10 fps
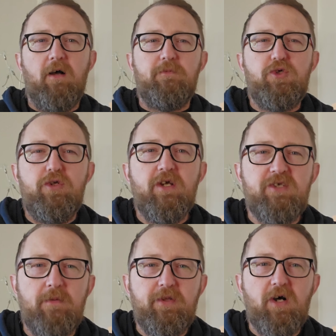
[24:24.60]
I'm sure he
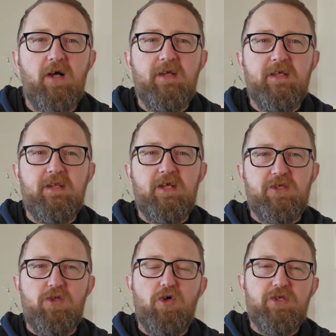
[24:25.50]
accepted that in,
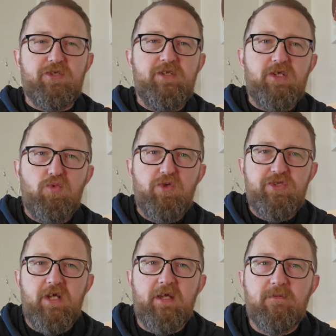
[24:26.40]
as long as Nidge
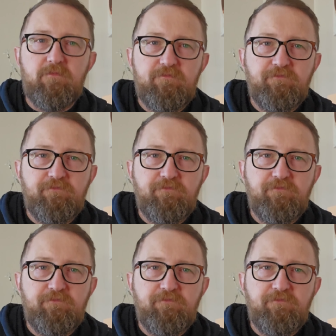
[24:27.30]
not uh,